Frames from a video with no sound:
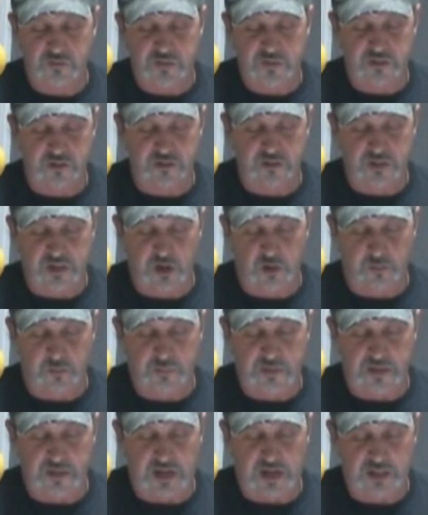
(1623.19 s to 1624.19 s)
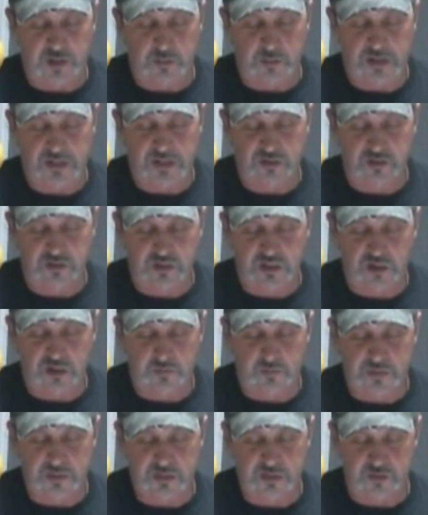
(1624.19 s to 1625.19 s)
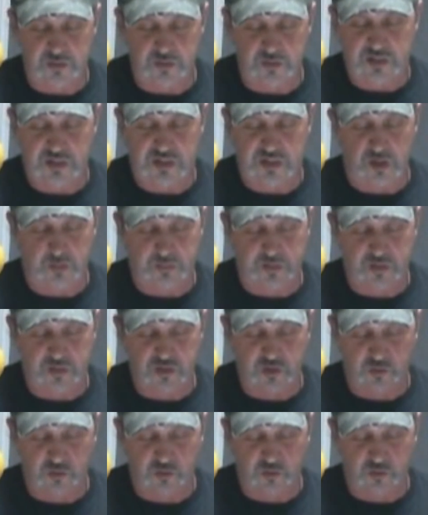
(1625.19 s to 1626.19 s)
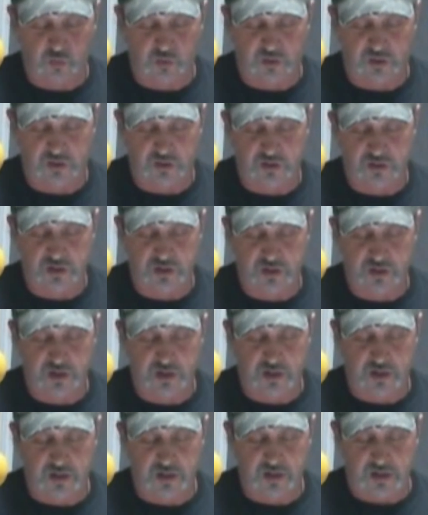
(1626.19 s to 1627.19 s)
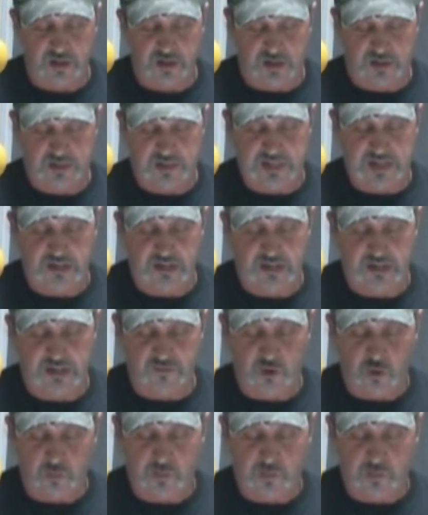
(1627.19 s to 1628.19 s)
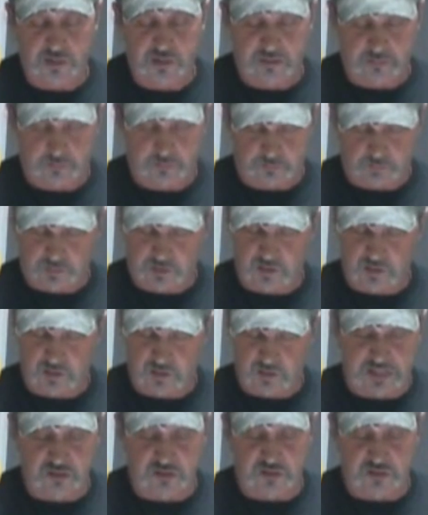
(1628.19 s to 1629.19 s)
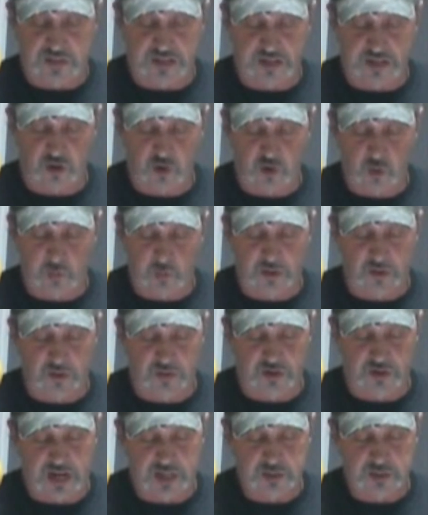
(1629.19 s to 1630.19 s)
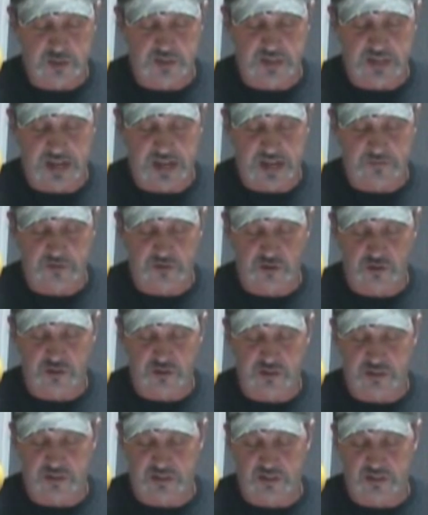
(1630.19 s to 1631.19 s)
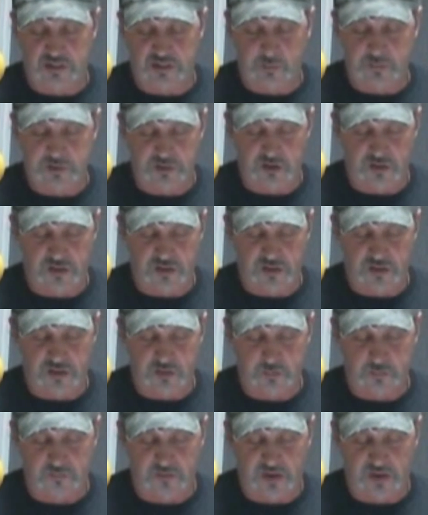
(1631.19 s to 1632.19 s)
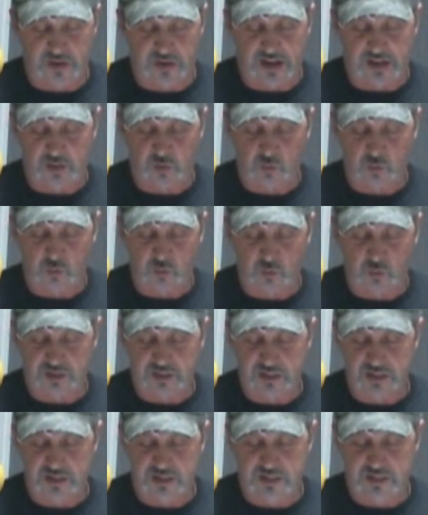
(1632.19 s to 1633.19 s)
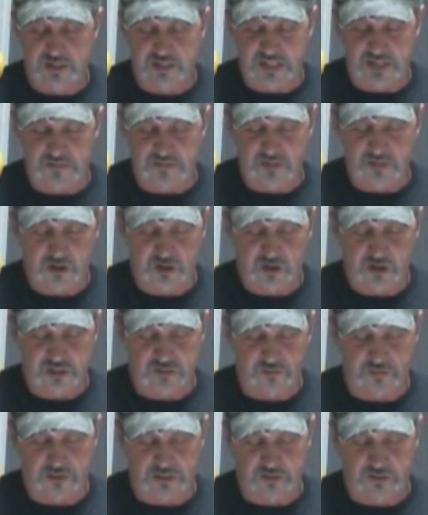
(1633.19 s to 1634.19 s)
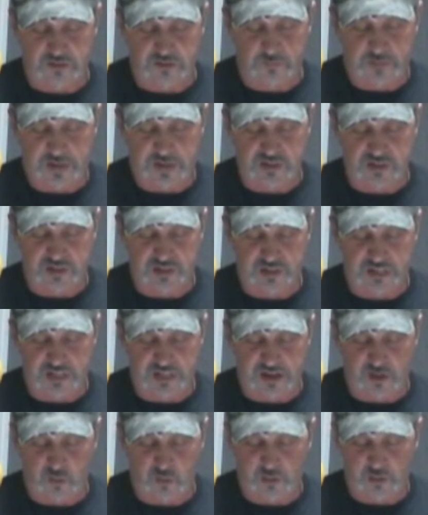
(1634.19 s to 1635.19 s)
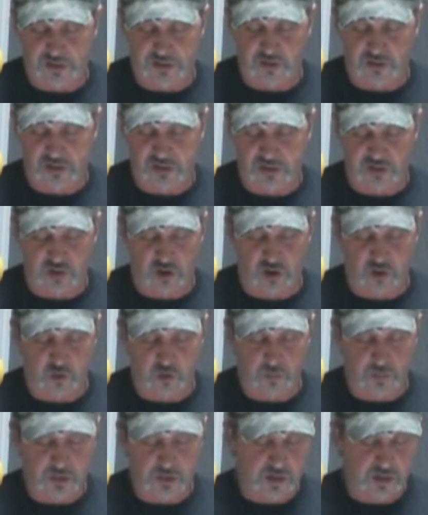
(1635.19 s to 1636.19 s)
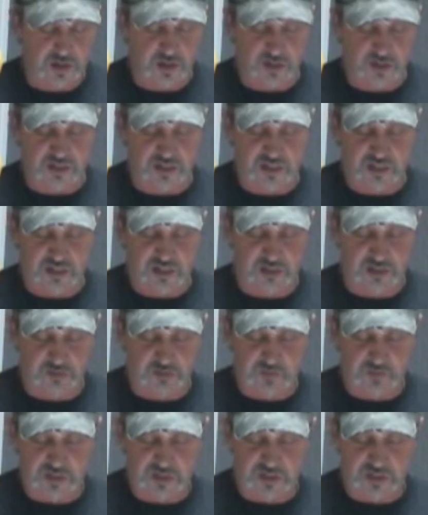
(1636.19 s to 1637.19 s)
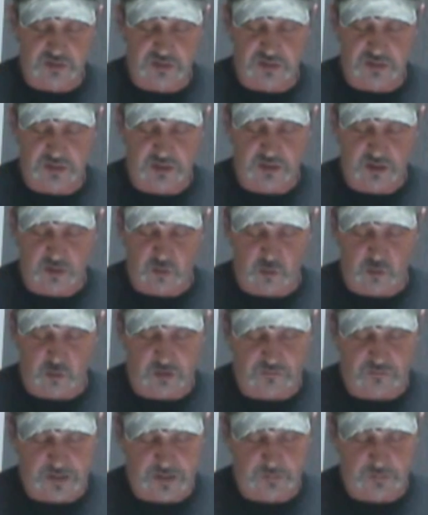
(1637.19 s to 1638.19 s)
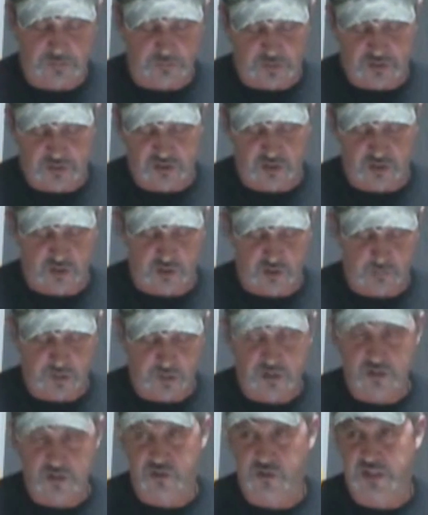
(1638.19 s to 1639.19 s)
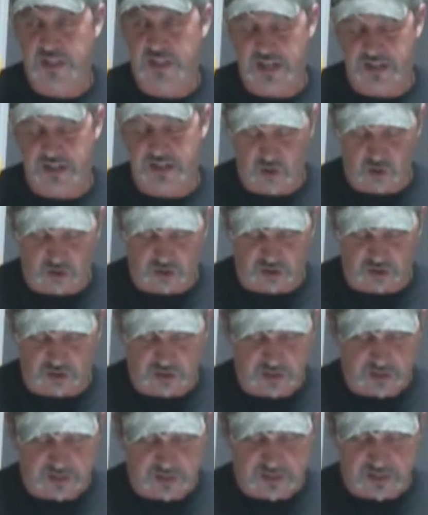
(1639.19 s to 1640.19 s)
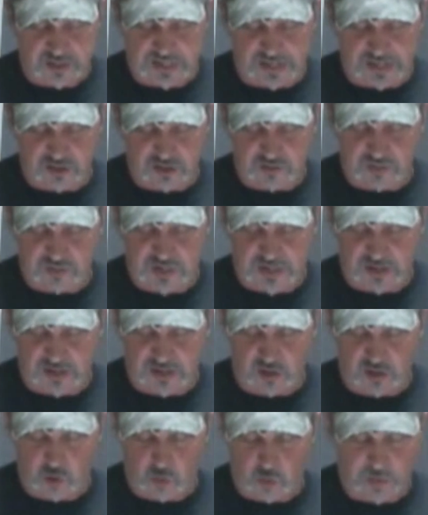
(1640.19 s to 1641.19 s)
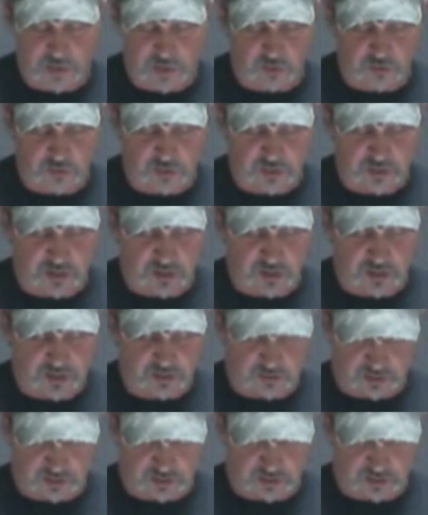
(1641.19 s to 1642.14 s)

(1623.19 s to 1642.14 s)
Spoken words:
aides, physical therapy, occupational therapy, speech therapy, and social workers. And Standards of Care, Home Health, and Hospice staff and nurses and therapists are there to provide high quality, safe, and cost-effective patient care, whether you're in your home, assisted living facility, or in a family friend's home. So again, call Standards of Care, Home Health,